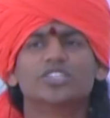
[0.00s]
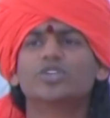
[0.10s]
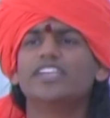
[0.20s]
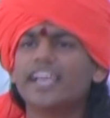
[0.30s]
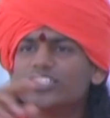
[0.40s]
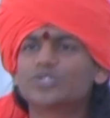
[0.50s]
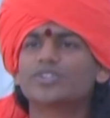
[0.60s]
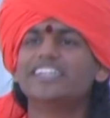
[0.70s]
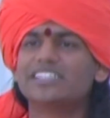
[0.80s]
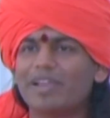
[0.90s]
So he has to
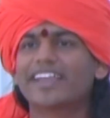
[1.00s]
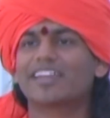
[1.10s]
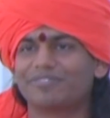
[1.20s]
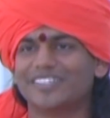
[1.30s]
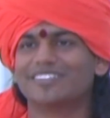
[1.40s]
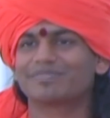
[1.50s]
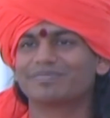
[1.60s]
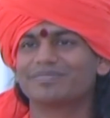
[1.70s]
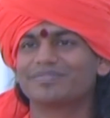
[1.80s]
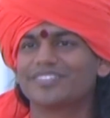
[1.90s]
write the biography.
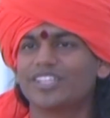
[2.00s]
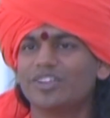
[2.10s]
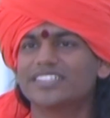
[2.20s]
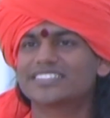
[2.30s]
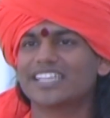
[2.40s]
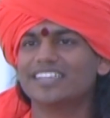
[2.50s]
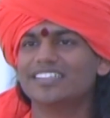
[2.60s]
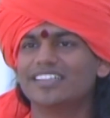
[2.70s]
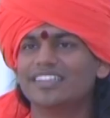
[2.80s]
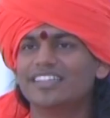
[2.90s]
You
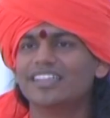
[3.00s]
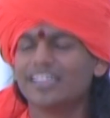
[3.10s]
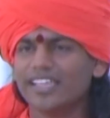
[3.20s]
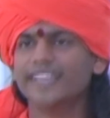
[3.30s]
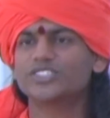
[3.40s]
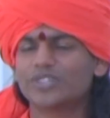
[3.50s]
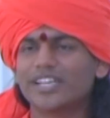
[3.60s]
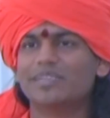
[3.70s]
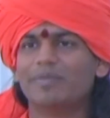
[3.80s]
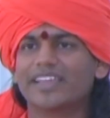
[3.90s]
understand? He has to
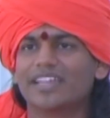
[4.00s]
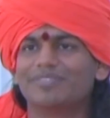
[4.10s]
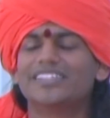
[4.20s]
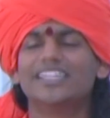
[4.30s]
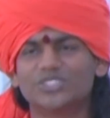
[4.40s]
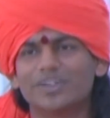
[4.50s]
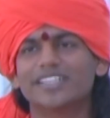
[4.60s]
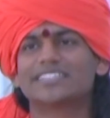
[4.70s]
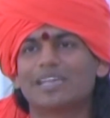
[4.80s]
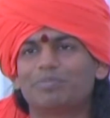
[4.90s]
write the biography. That is what
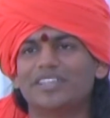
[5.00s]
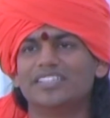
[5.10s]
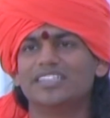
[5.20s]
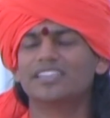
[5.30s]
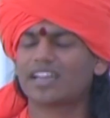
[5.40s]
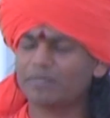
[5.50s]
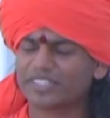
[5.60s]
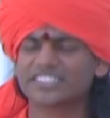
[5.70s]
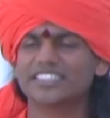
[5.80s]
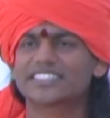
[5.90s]
has happened. In
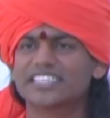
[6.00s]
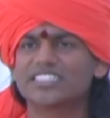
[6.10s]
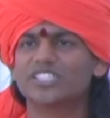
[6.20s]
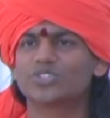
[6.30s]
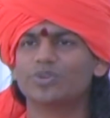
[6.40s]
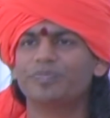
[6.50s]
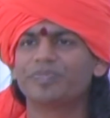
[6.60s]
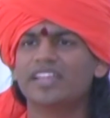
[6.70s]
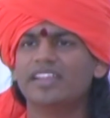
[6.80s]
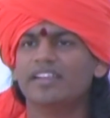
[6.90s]
Ramakrishna's case also,
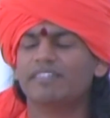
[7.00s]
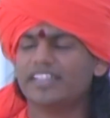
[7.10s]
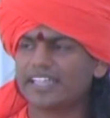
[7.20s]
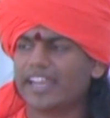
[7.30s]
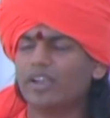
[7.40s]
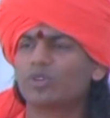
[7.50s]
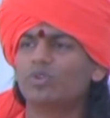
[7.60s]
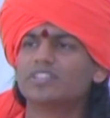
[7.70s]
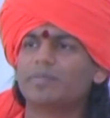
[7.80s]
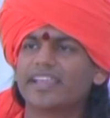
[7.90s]
when they write,
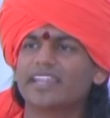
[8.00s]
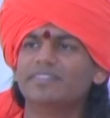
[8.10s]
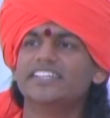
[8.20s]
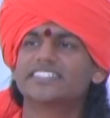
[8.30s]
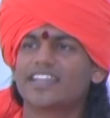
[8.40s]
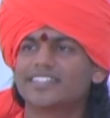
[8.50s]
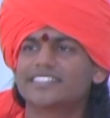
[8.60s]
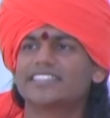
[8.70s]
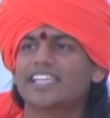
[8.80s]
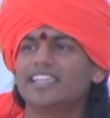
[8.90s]
wrote the biography, they
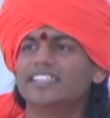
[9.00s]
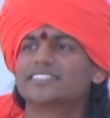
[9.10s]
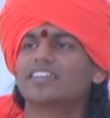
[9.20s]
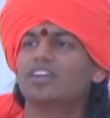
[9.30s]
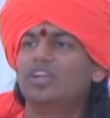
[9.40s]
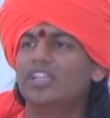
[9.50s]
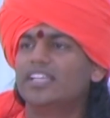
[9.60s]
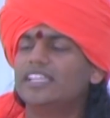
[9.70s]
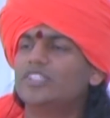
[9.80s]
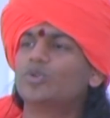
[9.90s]
started saying it's a,
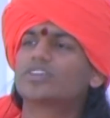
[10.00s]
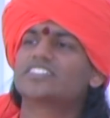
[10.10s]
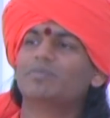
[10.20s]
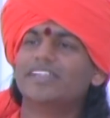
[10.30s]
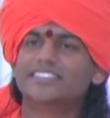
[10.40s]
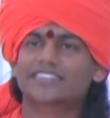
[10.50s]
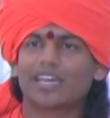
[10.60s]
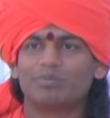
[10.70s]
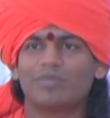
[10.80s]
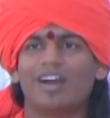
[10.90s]
he took somebody's
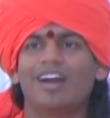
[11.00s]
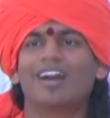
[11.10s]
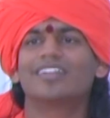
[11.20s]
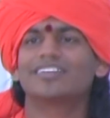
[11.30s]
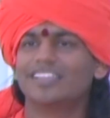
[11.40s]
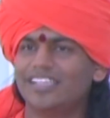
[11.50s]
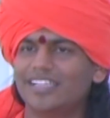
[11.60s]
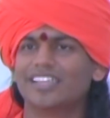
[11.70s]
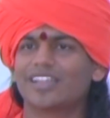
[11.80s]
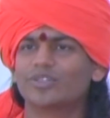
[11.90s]
karma and
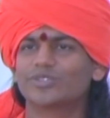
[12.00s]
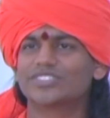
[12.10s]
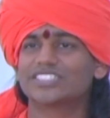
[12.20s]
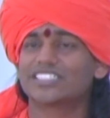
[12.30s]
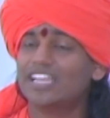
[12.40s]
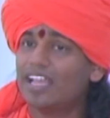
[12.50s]
healed and all those things.